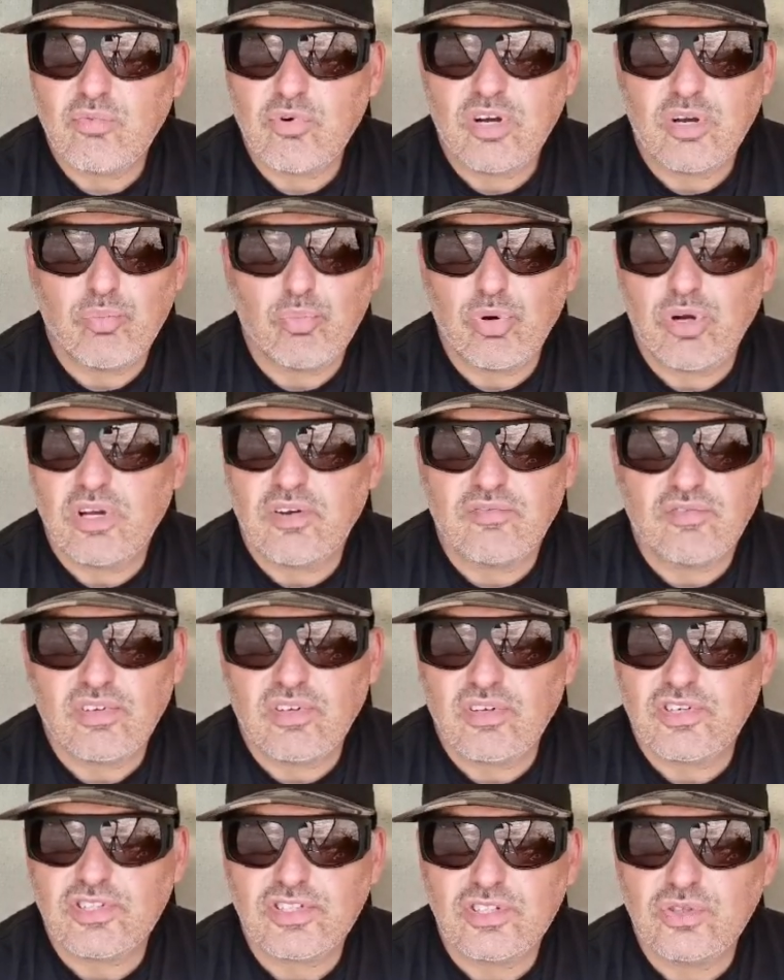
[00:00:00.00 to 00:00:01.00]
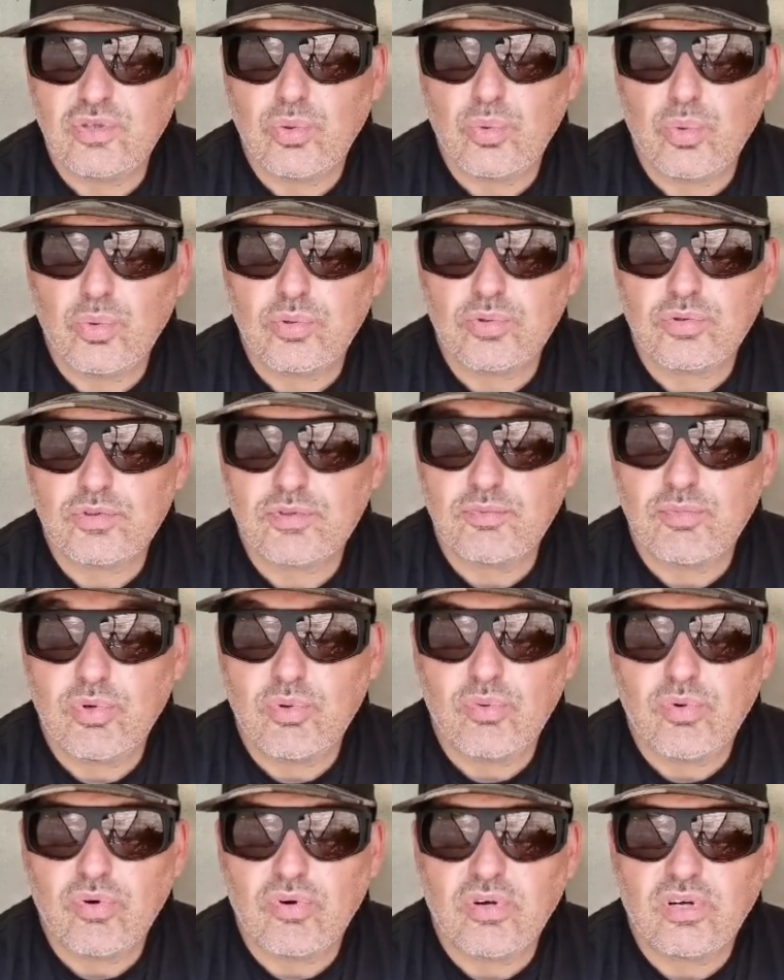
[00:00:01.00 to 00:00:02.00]
Really brilliant for like small
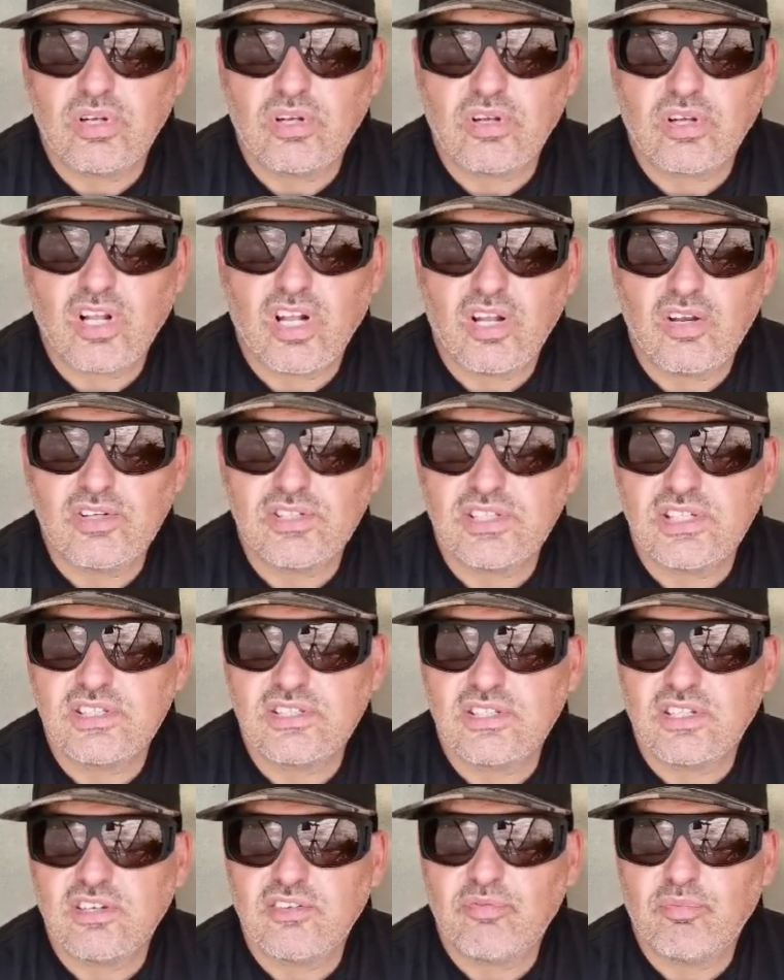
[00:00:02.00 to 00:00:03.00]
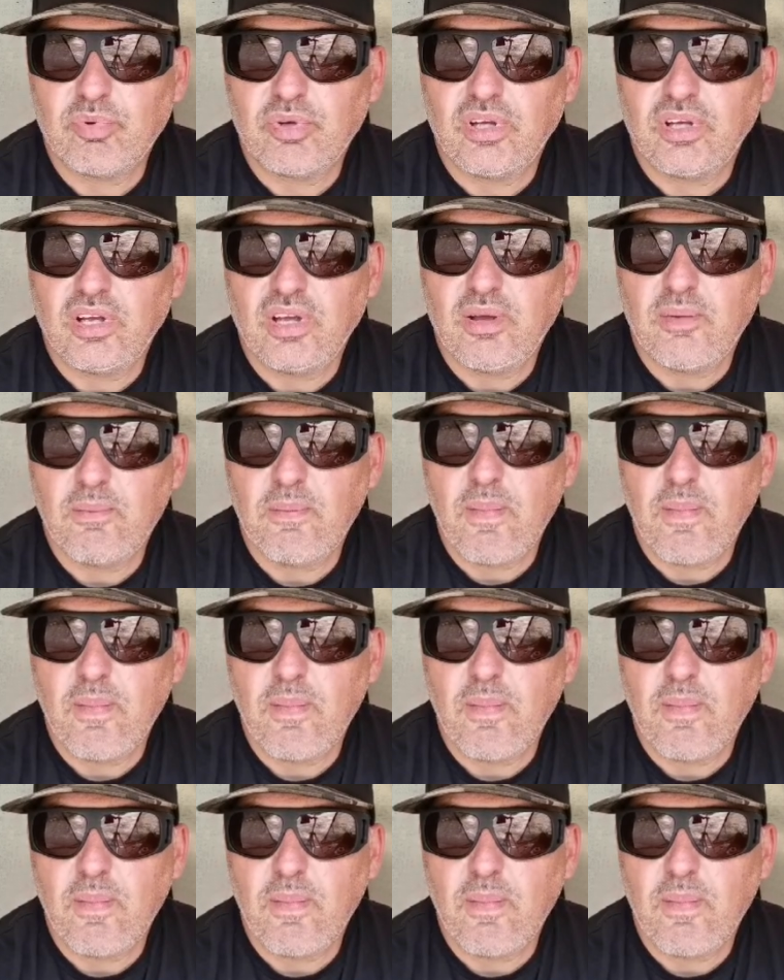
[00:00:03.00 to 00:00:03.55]
water and like close in stuff, but